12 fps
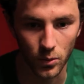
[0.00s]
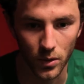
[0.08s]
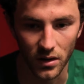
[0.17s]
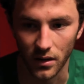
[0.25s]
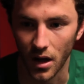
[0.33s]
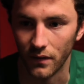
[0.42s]

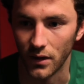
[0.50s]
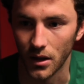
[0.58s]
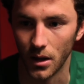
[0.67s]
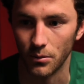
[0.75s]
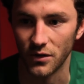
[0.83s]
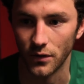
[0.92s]
where the cover
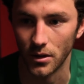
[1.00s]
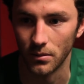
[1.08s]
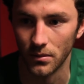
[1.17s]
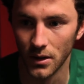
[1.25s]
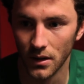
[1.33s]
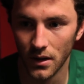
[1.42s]
comes
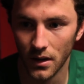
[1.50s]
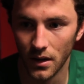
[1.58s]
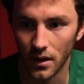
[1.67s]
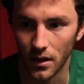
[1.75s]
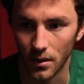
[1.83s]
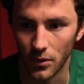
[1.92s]
from,
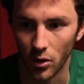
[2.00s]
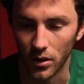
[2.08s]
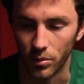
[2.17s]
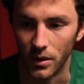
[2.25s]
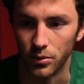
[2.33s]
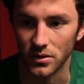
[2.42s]
um,
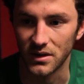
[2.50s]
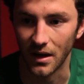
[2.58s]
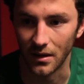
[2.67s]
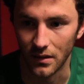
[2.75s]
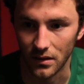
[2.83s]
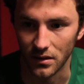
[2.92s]
knowing people's
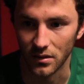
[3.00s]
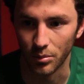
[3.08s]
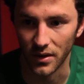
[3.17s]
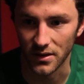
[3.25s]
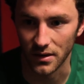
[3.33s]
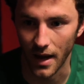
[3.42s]
tendencies and
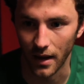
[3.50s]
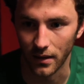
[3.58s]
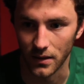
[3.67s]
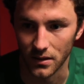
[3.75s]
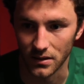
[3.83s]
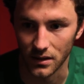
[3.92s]

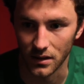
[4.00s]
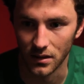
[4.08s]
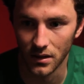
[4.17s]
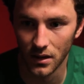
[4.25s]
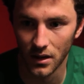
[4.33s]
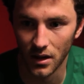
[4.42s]
personalities, and,
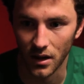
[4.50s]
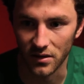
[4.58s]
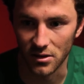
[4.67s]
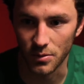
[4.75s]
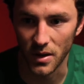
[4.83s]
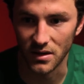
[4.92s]
and
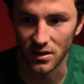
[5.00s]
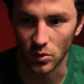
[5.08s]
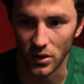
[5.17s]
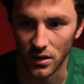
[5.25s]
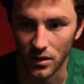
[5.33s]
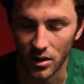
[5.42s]
the spaces
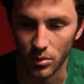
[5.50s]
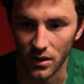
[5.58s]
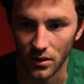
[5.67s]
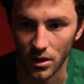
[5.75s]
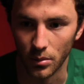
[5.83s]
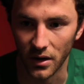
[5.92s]
where you need to be
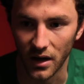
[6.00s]
a little bit